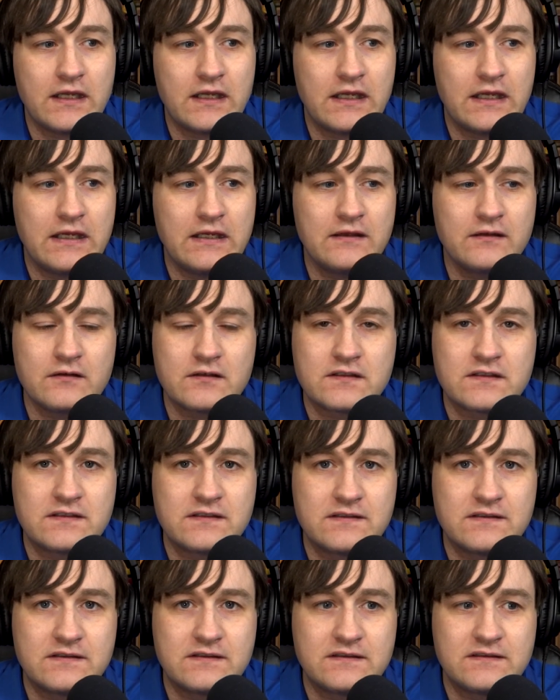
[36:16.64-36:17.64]
either
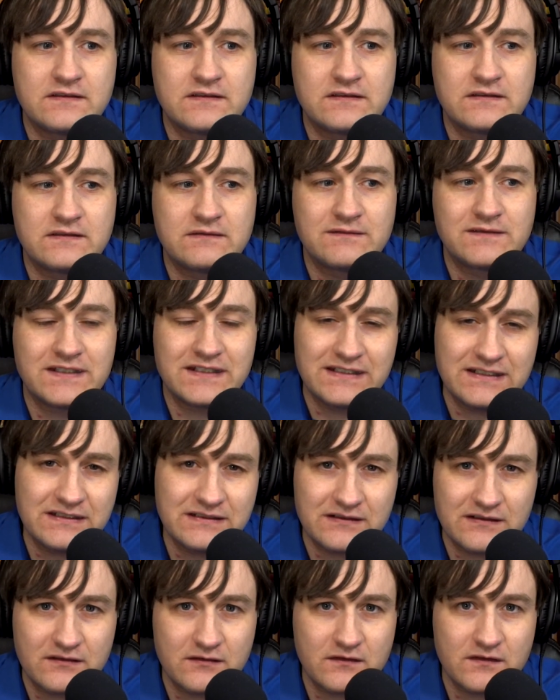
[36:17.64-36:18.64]
didn't
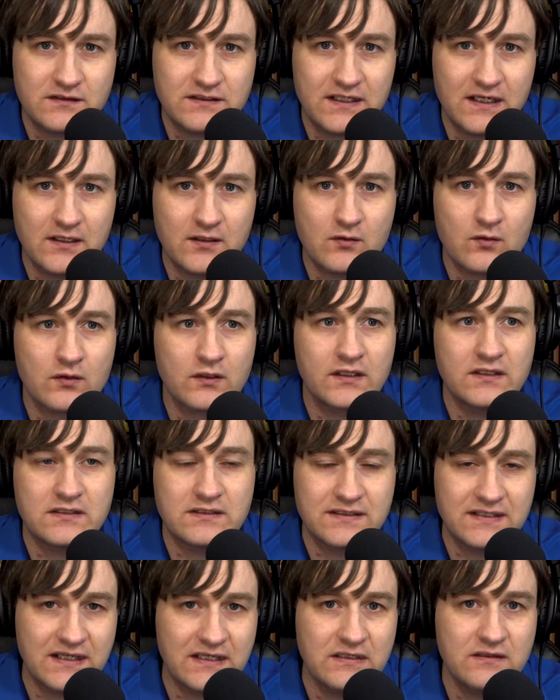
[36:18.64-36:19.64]
understand or
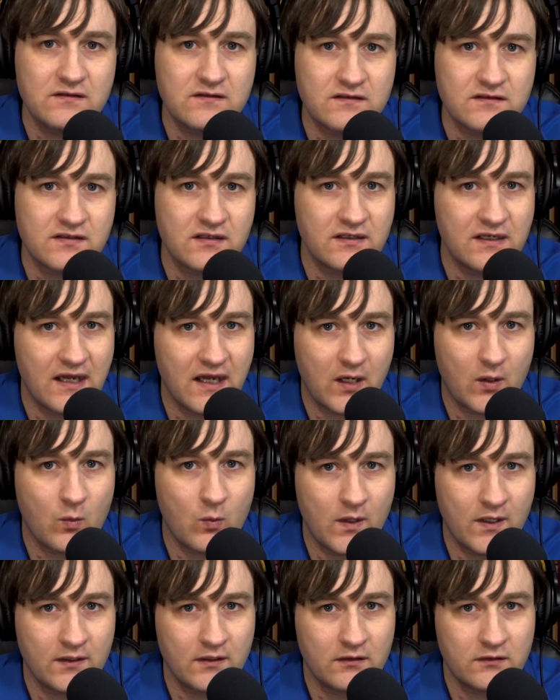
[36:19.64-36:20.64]
continues to not
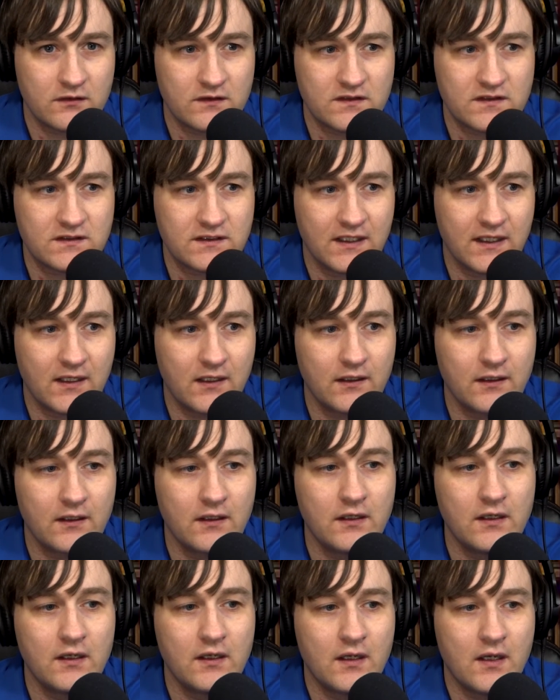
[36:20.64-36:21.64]
quite understand
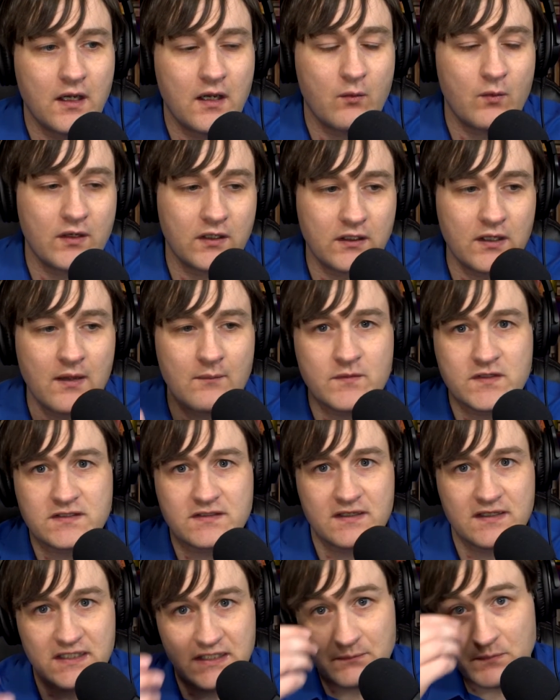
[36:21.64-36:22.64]
when it comes
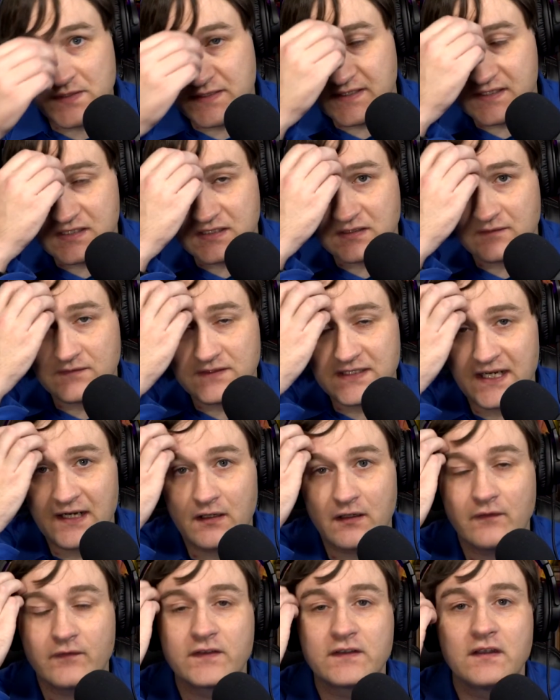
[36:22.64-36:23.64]
to the imposition of
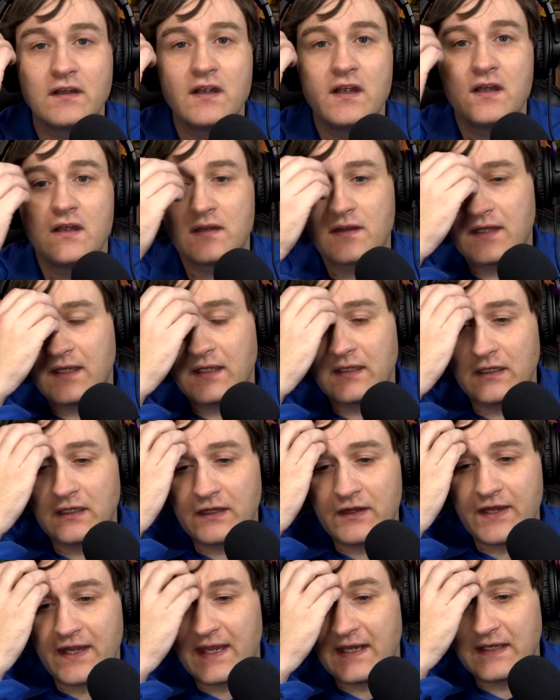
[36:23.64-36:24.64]
tariffs. That
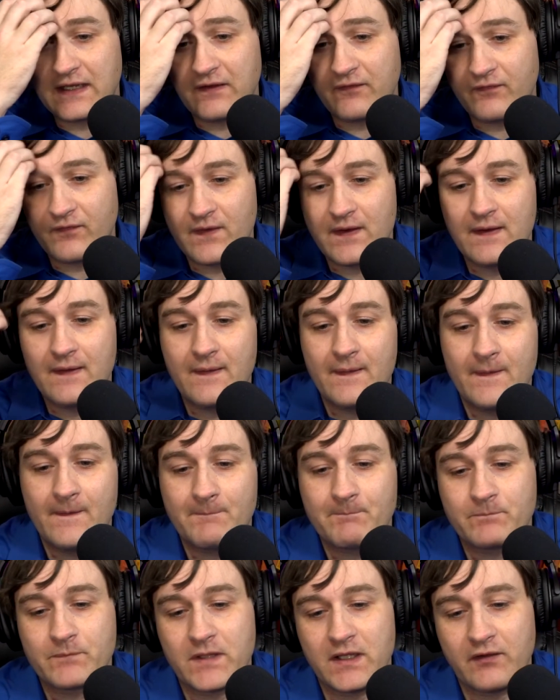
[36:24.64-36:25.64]
if
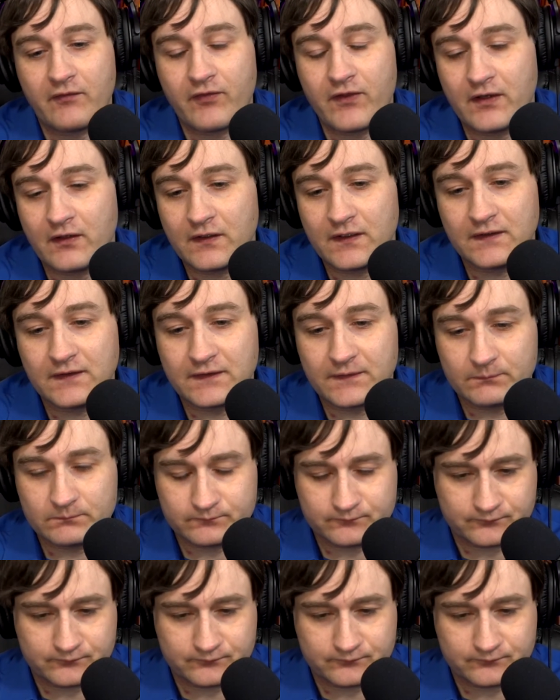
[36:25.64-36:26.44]
there is